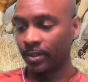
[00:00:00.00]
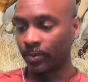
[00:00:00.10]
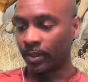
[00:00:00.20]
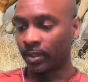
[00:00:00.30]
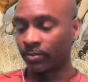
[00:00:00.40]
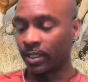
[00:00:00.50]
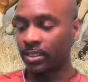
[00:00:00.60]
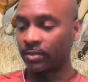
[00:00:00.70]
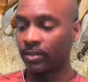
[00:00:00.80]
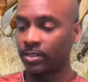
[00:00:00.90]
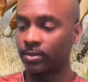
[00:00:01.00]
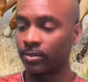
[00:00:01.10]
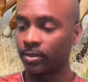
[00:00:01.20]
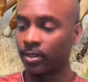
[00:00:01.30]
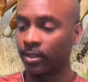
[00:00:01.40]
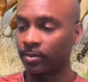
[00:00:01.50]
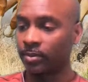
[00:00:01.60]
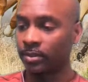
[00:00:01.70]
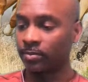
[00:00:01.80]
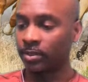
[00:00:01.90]
Where the rest of us gonna go
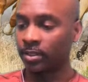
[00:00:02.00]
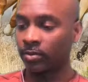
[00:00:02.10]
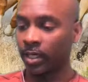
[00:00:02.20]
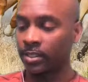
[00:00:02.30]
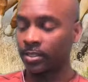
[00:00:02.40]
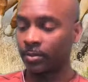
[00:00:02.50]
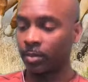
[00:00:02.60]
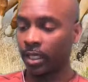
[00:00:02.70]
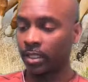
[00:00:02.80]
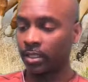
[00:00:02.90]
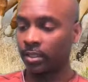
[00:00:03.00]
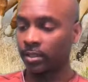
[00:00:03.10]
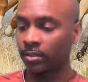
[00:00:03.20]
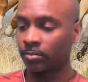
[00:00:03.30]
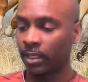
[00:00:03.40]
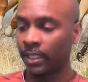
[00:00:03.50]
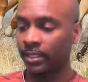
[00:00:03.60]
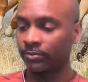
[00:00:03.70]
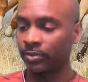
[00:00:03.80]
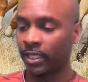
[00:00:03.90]
when Christ come back here and
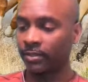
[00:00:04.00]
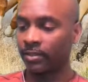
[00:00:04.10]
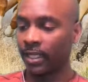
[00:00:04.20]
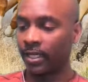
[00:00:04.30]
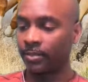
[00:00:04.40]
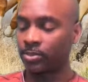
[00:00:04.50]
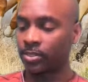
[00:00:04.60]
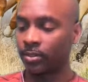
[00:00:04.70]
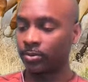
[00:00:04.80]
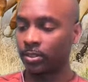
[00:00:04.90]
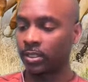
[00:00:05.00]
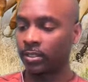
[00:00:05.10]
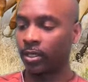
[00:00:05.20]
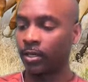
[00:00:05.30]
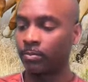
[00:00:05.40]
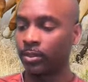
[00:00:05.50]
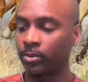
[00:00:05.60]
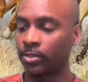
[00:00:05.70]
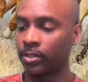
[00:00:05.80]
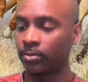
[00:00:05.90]
mine for that limestone to get our
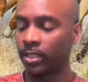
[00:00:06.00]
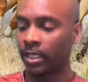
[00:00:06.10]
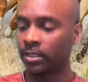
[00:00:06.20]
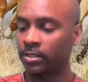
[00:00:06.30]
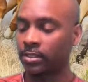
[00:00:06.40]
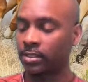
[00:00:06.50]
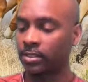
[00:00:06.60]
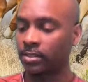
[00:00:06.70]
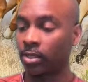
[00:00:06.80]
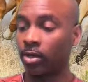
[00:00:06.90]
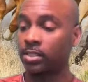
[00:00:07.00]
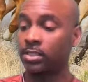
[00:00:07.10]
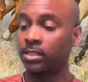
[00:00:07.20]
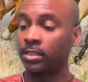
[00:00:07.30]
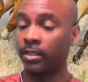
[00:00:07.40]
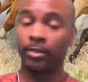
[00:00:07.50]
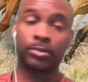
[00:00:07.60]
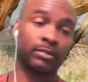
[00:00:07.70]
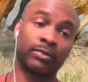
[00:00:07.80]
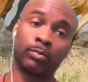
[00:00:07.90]
millstone necklaces and toss us in the
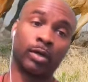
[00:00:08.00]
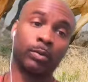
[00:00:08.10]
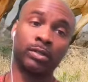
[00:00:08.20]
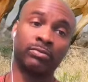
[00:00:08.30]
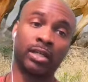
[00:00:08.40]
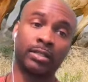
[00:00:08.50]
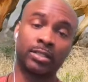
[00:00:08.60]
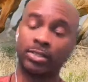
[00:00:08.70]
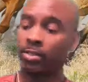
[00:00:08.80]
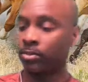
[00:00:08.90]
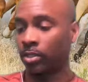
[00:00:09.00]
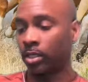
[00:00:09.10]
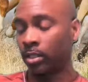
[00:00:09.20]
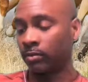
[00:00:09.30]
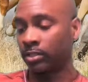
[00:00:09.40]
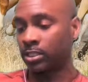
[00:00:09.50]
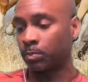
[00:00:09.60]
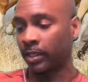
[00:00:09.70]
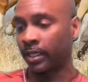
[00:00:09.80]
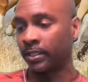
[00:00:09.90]
ocean for what we've done to children all over this
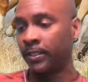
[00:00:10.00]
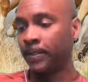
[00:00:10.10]
planet